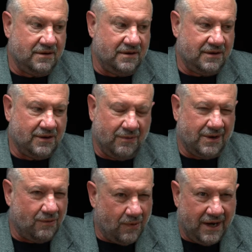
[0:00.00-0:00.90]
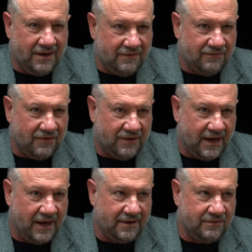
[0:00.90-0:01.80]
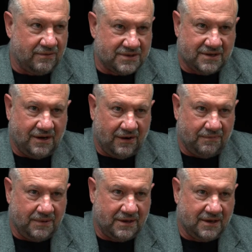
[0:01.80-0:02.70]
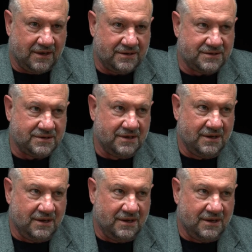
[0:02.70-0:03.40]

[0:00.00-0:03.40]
you don't want to wait for that result because